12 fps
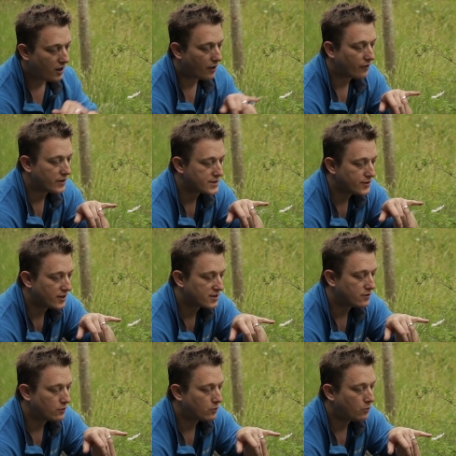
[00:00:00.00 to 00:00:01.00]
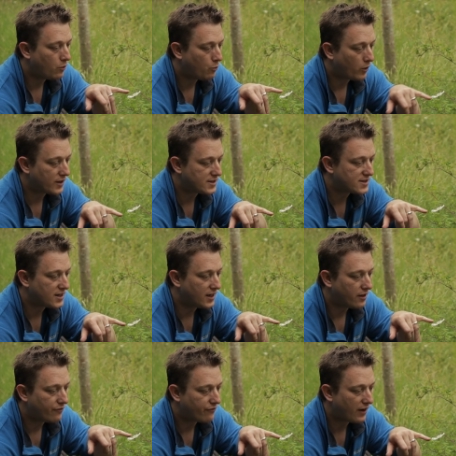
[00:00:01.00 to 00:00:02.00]
I've got this nice little white
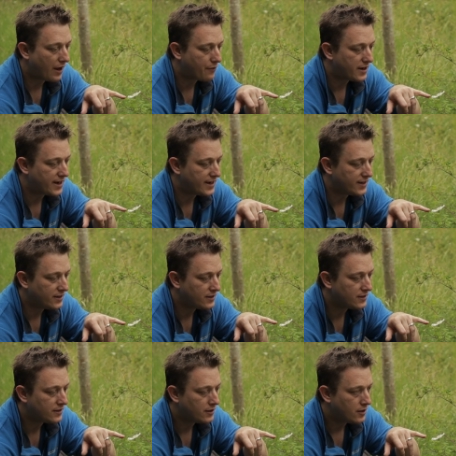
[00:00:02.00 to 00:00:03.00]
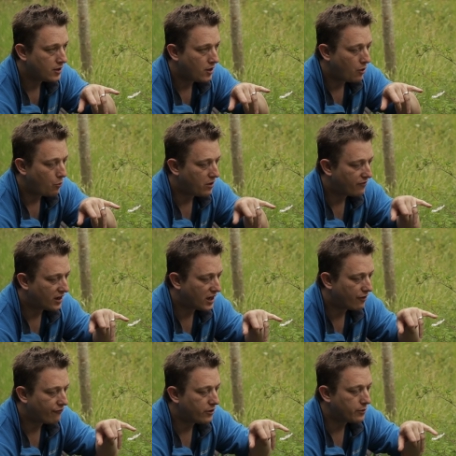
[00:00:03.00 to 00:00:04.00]
flower here with
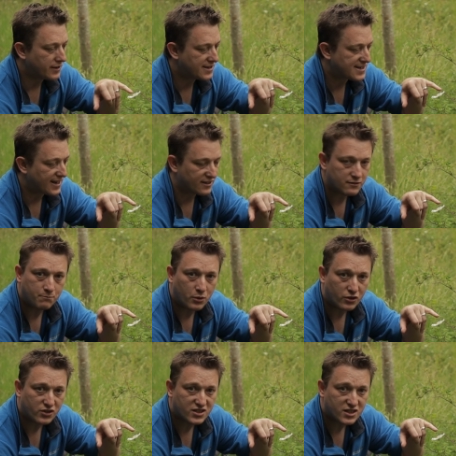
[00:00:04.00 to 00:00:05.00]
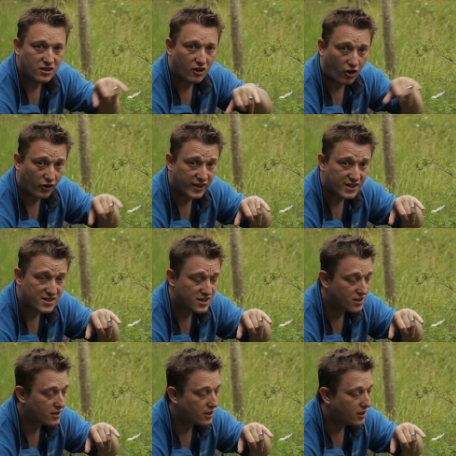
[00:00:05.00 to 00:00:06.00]
a few insects and bugs on it
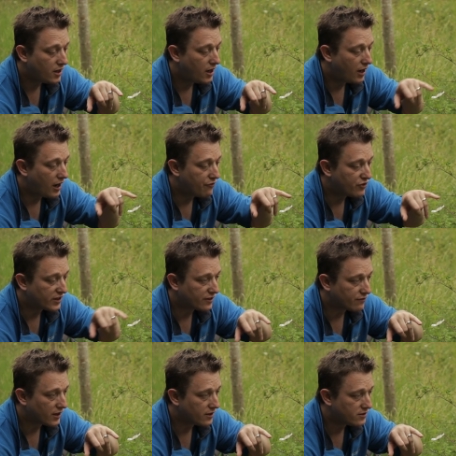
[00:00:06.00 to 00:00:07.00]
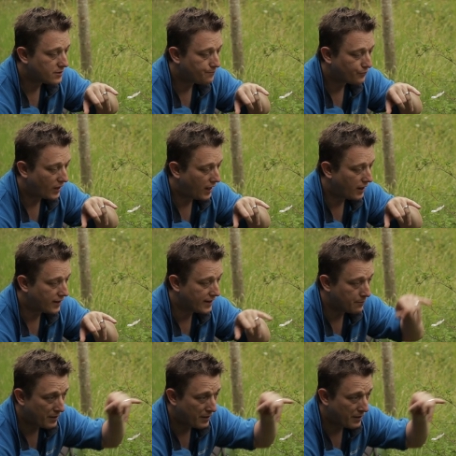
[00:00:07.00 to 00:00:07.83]
running around, and in the